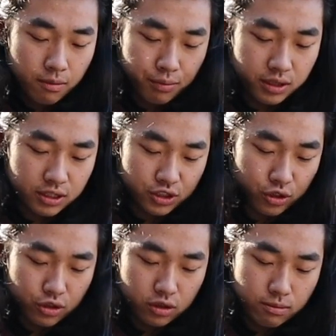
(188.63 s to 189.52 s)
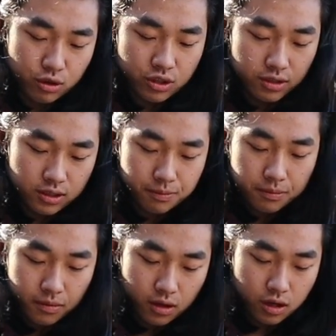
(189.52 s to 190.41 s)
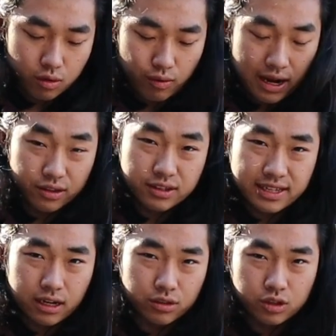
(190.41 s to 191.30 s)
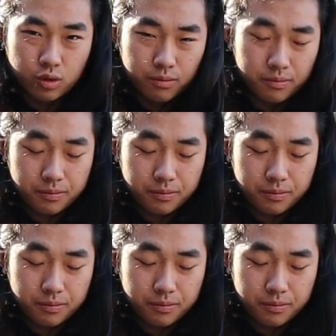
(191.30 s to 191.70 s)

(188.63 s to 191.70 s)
put it in circular motions around the saddle soap,